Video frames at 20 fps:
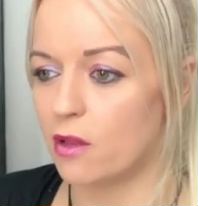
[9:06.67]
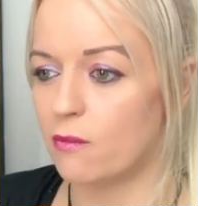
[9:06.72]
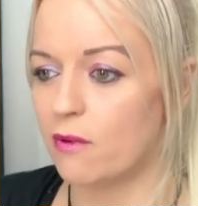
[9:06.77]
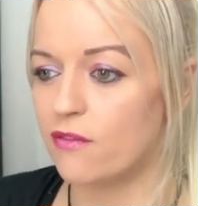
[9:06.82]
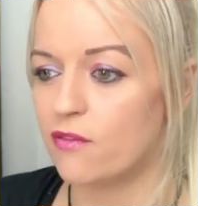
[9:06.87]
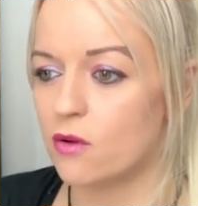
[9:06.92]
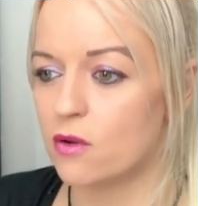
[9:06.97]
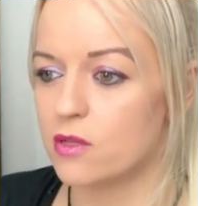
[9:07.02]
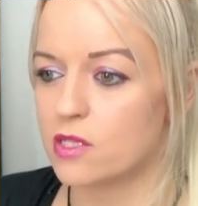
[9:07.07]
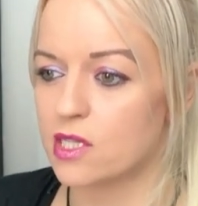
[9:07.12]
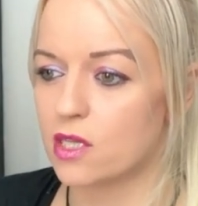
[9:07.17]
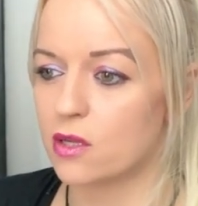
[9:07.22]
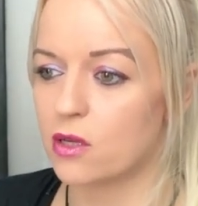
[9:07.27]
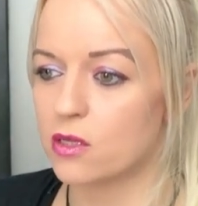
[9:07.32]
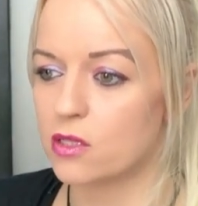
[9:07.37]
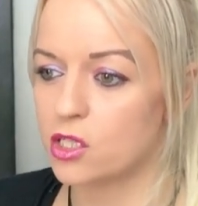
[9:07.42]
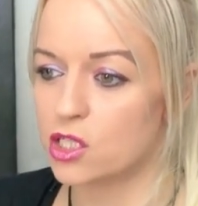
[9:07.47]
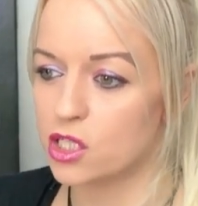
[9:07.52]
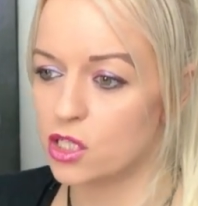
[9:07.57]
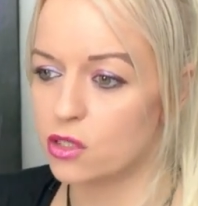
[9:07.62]
We've also
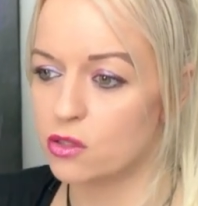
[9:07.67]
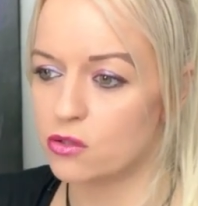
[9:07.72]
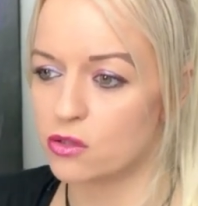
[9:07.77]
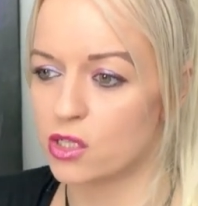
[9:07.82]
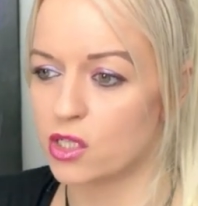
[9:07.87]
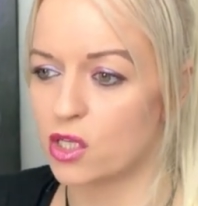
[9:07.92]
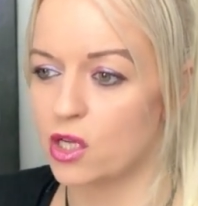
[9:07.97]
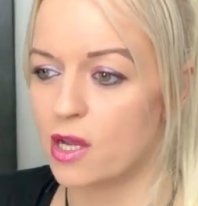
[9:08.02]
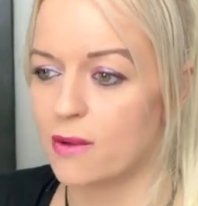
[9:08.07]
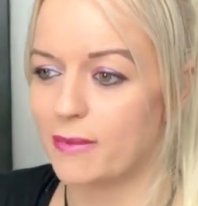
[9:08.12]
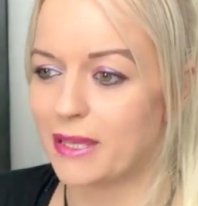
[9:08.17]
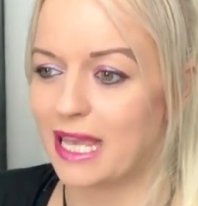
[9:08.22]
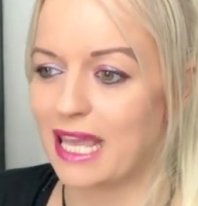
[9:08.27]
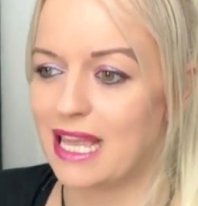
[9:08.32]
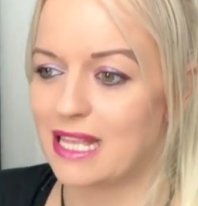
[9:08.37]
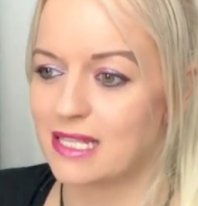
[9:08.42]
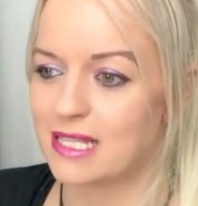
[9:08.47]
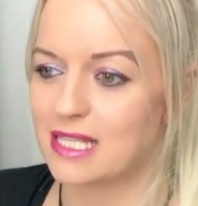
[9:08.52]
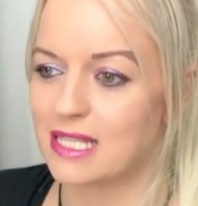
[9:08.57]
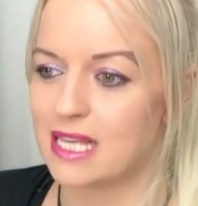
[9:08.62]
got children coming
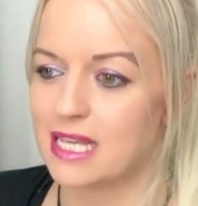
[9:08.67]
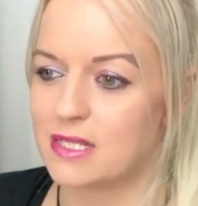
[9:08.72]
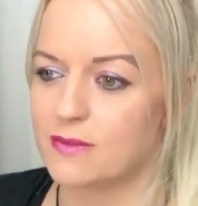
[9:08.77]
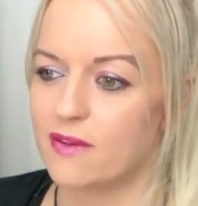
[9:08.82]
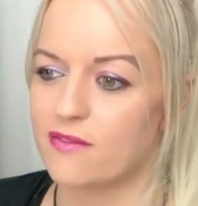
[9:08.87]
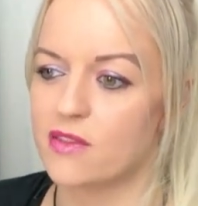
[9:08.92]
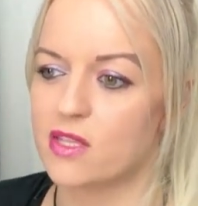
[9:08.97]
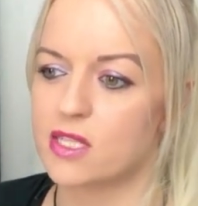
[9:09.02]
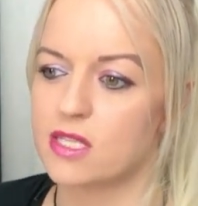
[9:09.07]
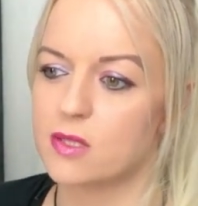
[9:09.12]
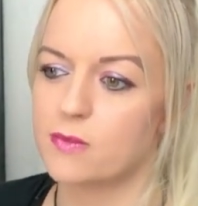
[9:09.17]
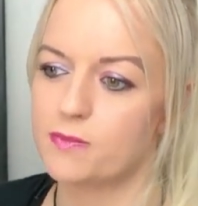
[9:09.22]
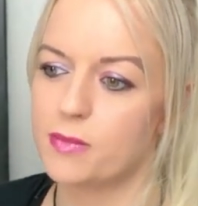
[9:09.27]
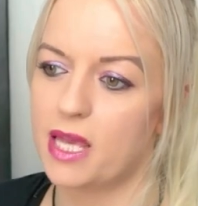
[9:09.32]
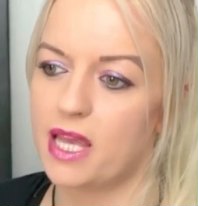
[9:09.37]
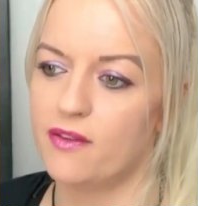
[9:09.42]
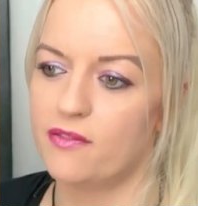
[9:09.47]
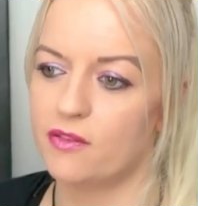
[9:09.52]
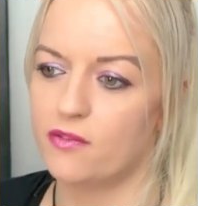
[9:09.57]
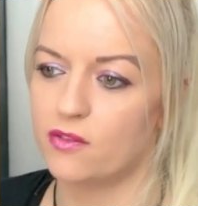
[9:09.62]
into this, whether this is
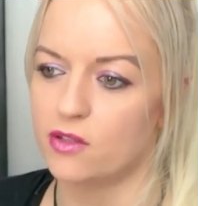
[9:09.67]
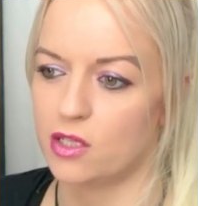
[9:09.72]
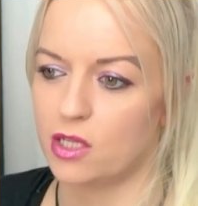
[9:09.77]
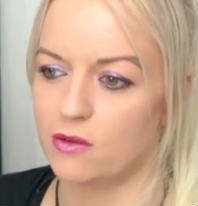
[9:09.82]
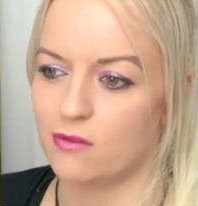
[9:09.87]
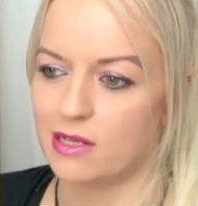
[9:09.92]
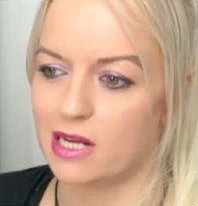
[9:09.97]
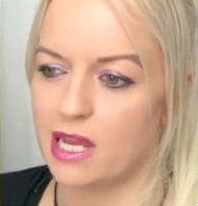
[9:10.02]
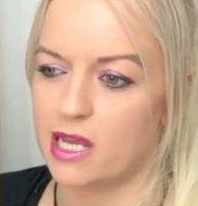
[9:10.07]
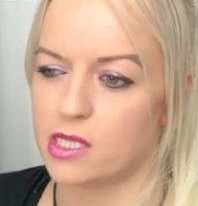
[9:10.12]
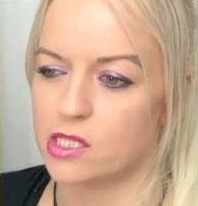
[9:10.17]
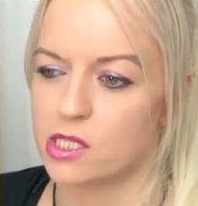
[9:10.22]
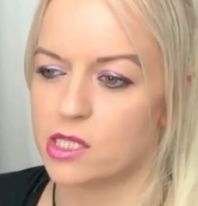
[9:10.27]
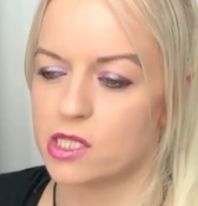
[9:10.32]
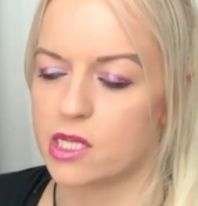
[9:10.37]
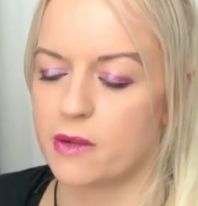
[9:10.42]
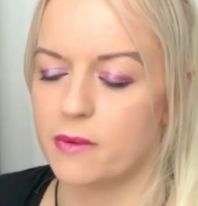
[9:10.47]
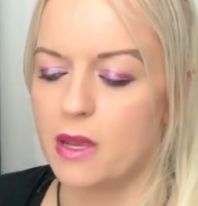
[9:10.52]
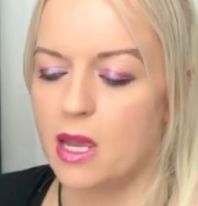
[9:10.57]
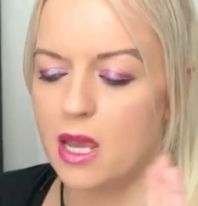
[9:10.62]
birth of a new
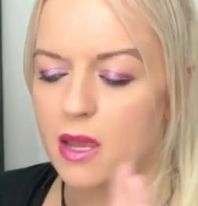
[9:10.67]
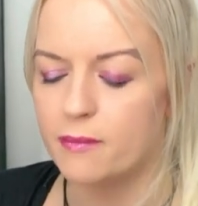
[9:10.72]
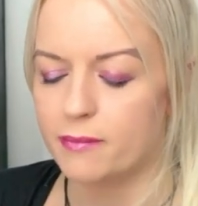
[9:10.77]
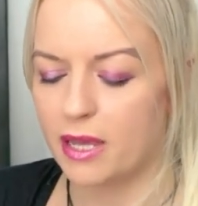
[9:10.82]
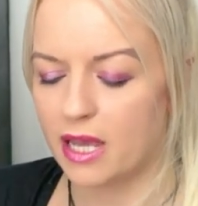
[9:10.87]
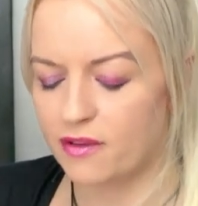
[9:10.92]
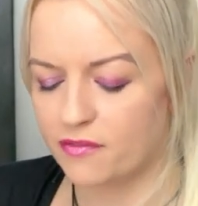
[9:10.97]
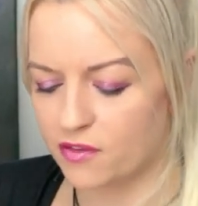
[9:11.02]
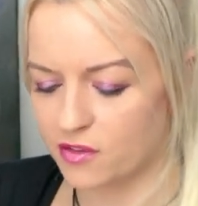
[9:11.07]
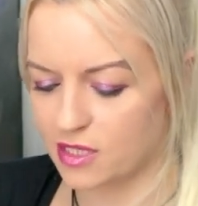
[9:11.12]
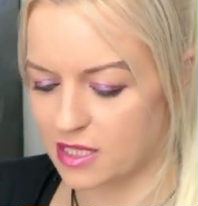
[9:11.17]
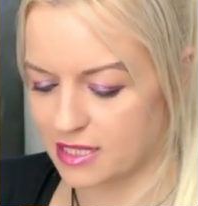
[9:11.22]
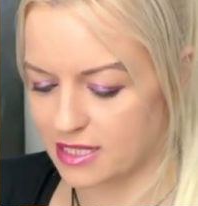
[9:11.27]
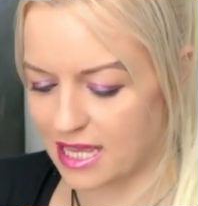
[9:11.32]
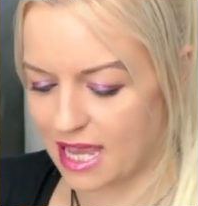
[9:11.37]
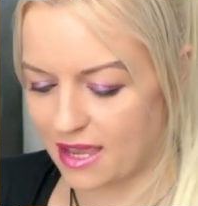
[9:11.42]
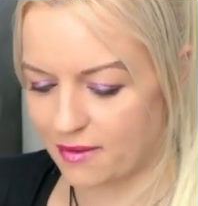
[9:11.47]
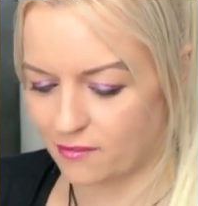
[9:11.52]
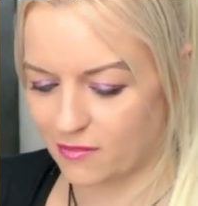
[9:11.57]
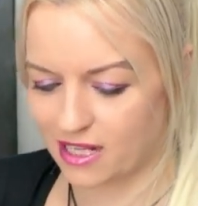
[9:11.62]
relationship, birth of the
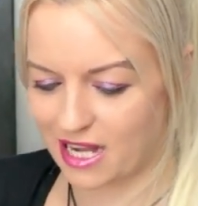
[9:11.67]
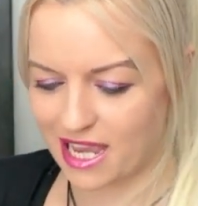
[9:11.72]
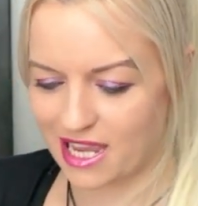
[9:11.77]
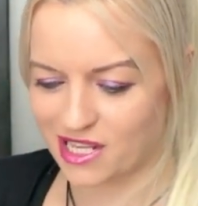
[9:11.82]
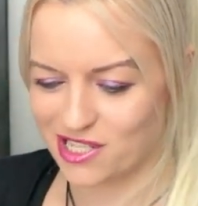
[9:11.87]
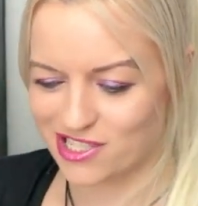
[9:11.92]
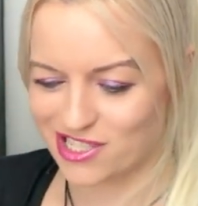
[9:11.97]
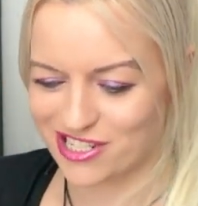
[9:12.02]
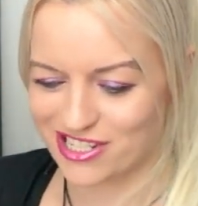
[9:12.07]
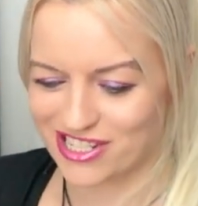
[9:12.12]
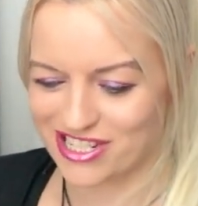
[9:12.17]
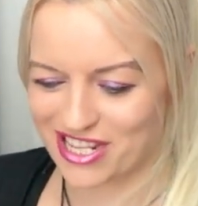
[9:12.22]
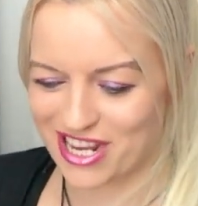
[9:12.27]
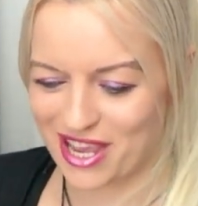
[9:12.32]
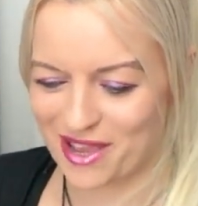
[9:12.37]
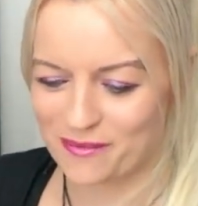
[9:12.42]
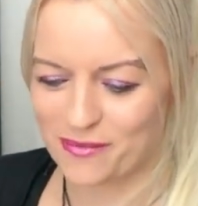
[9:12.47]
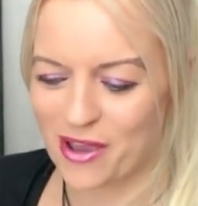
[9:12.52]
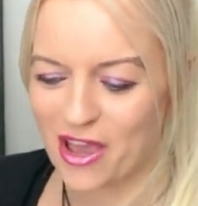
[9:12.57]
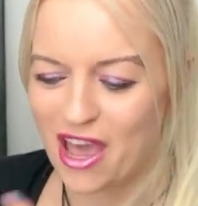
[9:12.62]
same
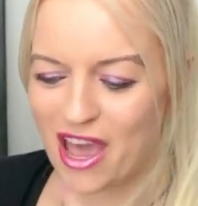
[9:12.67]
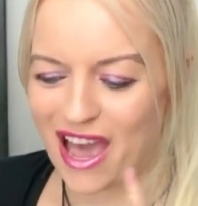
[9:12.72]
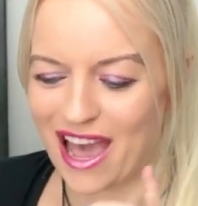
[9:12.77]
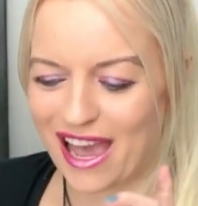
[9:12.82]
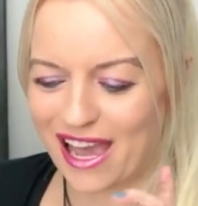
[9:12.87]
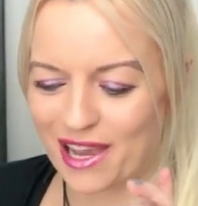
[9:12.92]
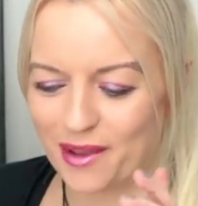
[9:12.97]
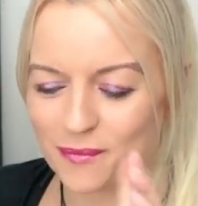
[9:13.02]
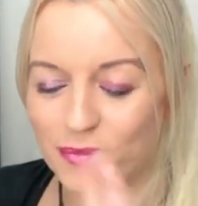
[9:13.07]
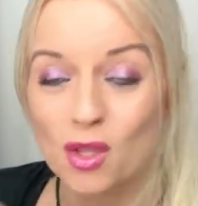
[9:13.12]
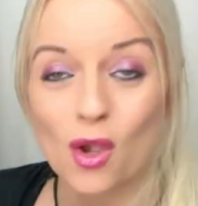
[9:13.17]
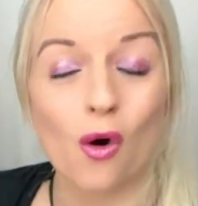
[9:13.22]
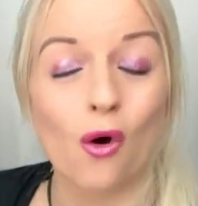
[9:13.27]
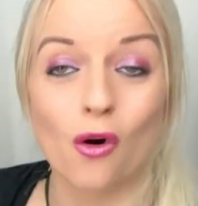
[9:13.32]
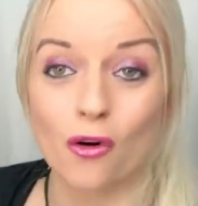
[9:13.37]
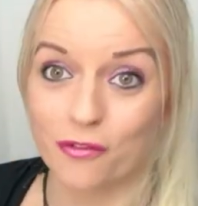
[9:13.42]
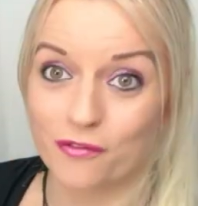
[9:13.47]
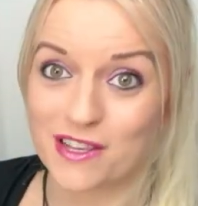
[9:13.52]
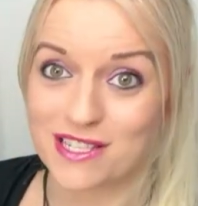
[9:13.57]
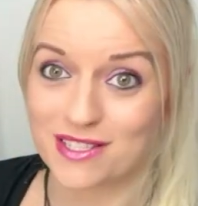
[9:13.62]
relationship,
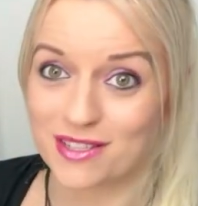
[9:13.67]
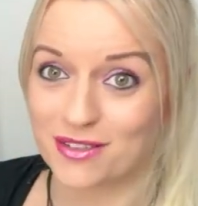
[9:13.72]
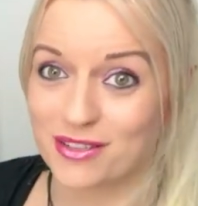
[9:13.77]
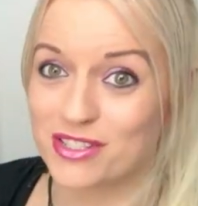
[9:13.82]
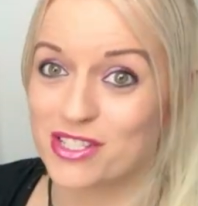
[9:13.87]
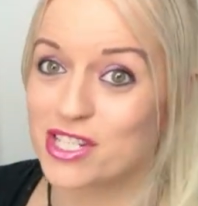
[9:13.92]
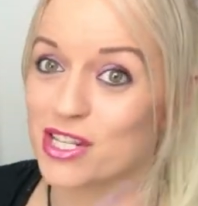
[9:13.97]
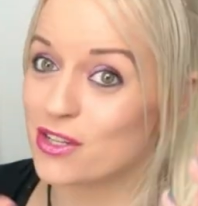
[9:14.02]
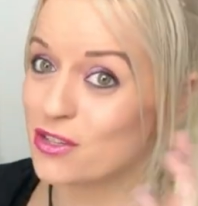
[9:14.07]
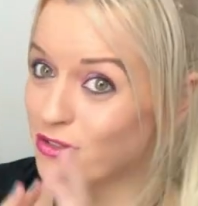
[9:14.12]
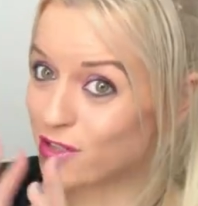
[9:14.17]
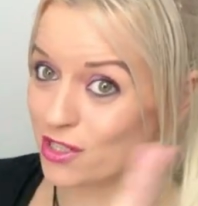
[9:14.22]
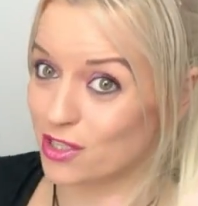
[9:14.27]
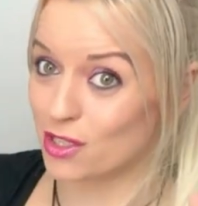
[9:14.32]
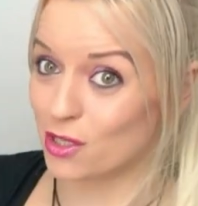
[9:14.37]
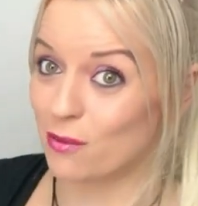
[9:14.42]
or physical children.